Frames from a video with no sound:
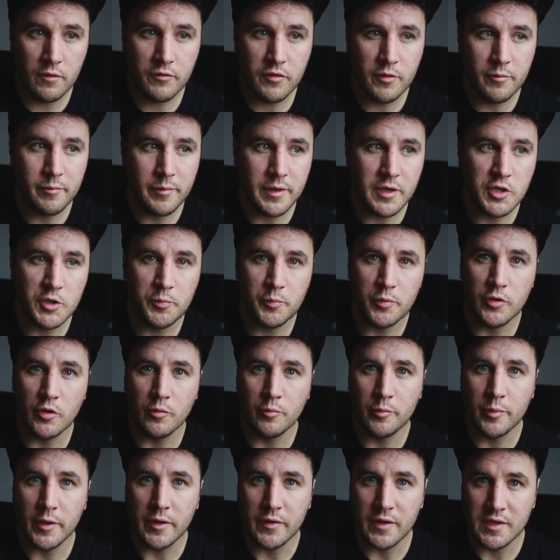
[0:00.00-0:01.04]
of the midge
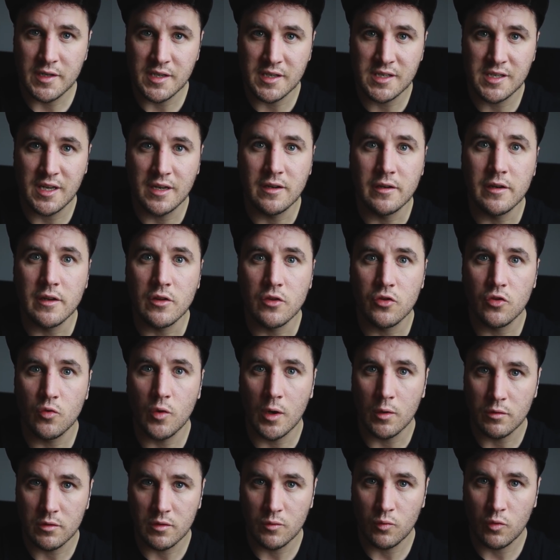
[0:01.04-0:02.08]
pupae that's ascending
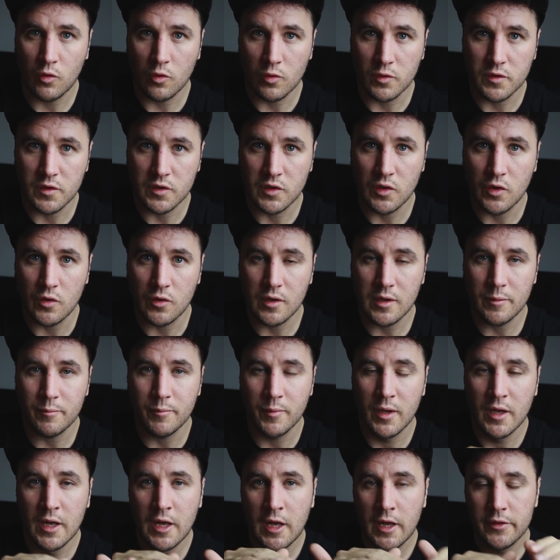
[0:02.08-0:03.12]
throughout the water column.
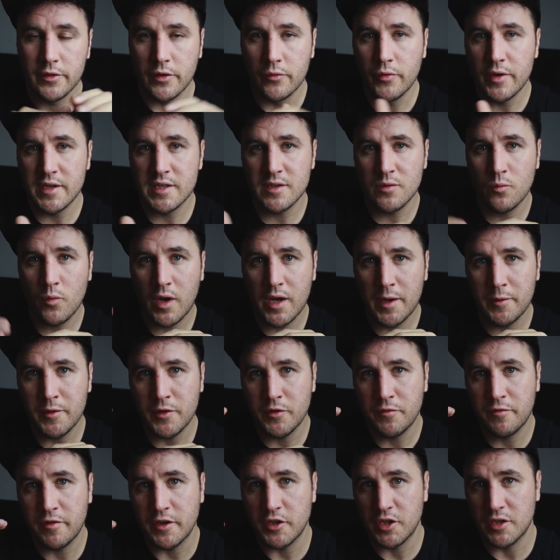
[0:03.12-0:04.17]
The reason why I
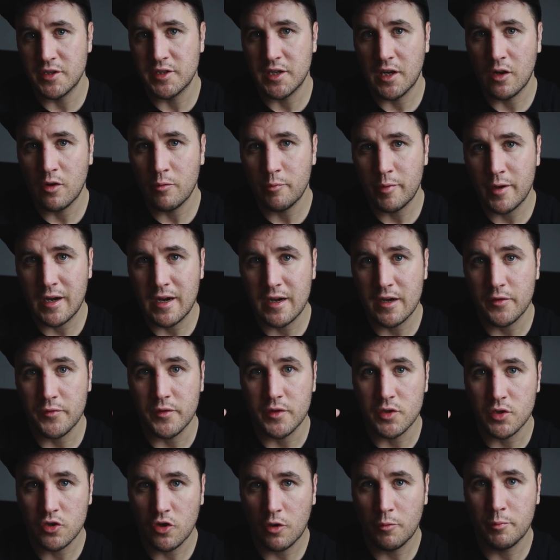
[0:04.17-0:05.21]
fish a diaobach on the
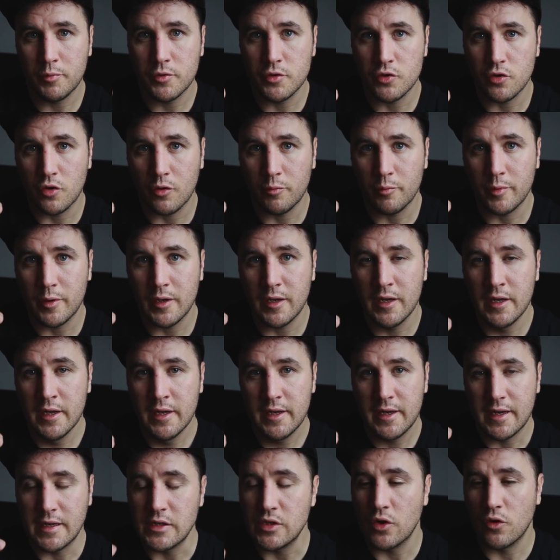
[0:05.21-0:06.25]
top dropper
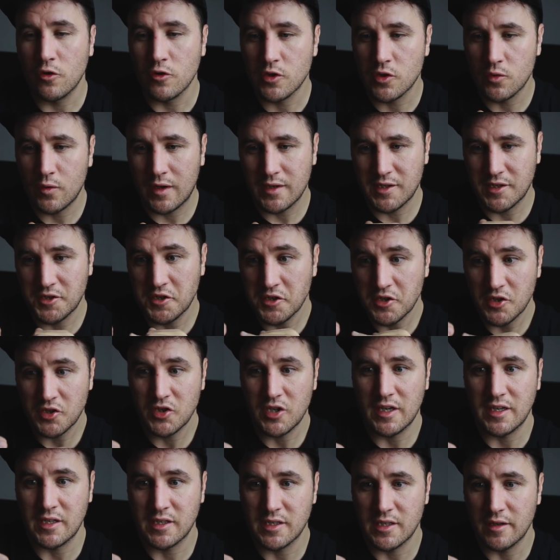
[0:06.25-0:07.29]
is also as a
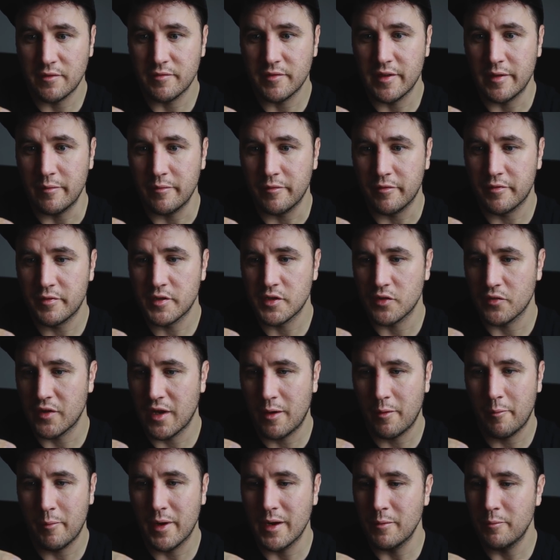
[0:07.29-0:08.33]
suggestive nymph, so
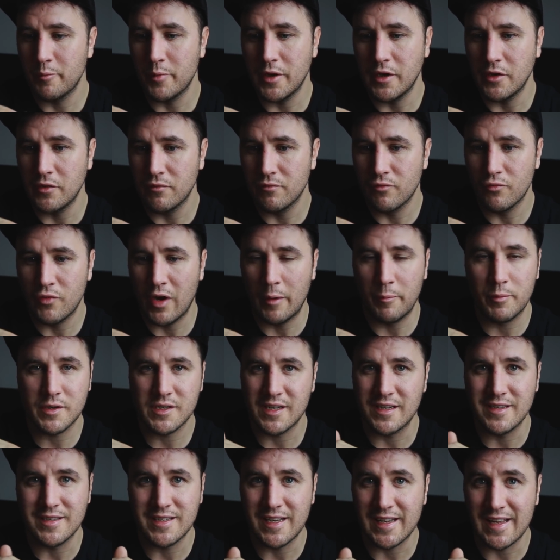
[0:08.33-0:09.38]
that might be
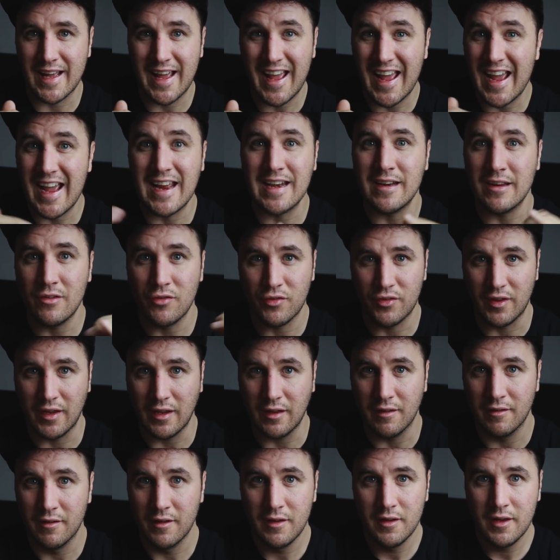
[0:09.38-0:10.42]
representing
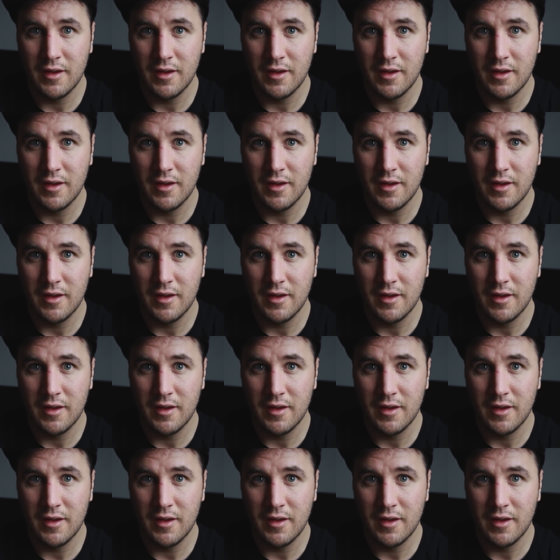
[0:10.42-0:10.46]
anything